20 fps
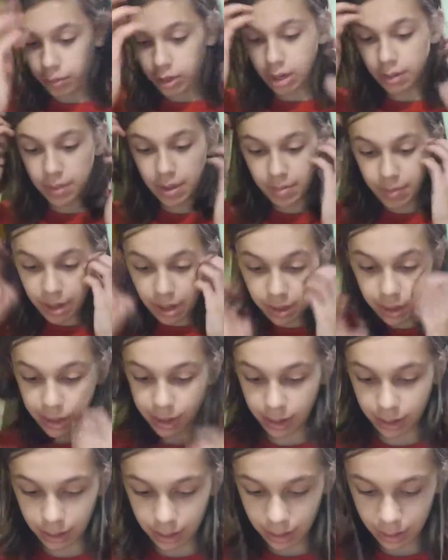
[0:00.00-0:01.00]
what I mean by
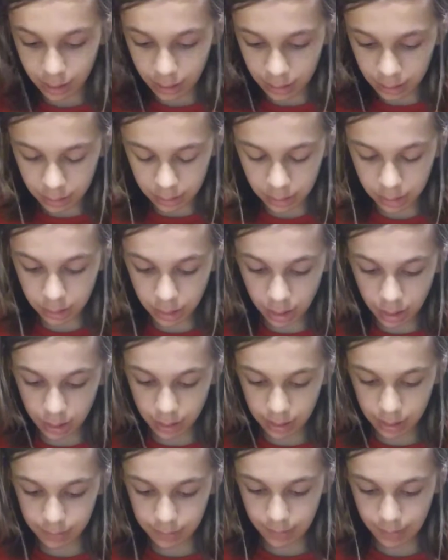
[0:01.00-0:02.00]
that is,
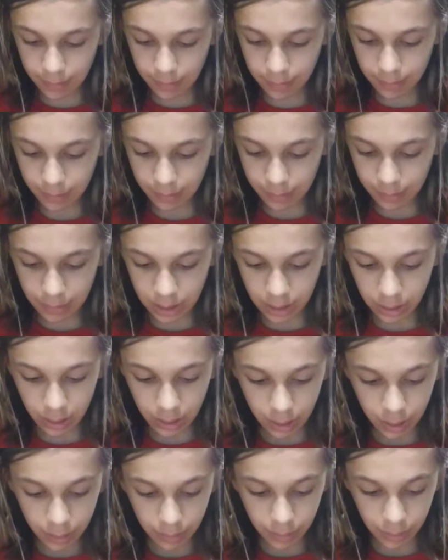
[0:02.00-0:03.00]

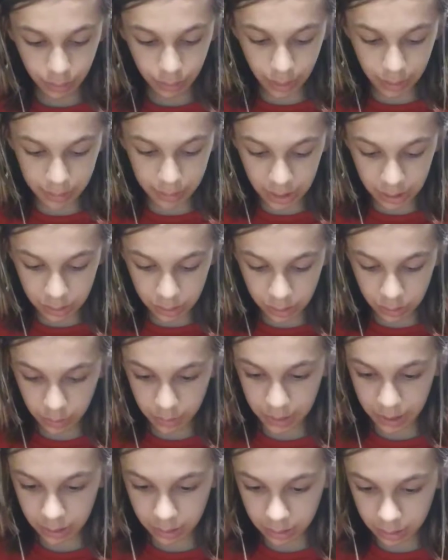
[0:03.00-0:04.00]
if I grab these two
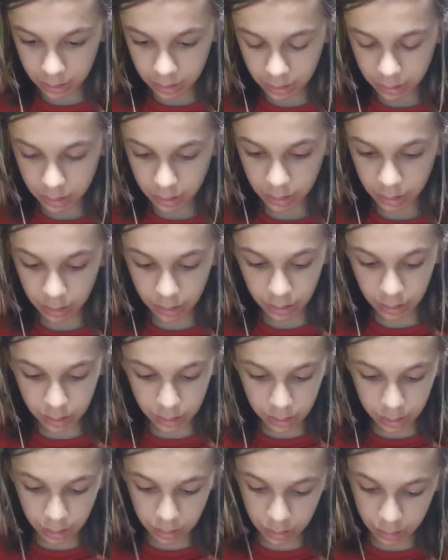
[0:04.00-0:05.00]
pieces and these
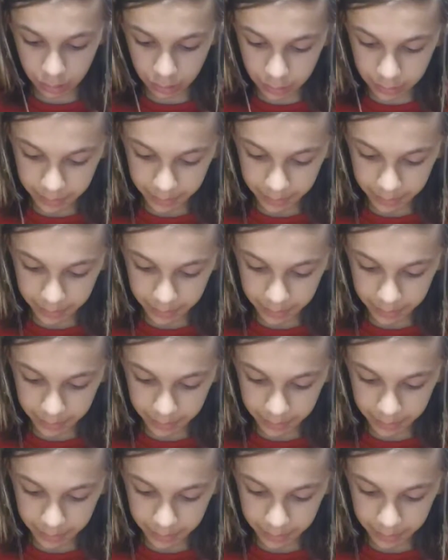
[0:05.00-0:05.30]
two,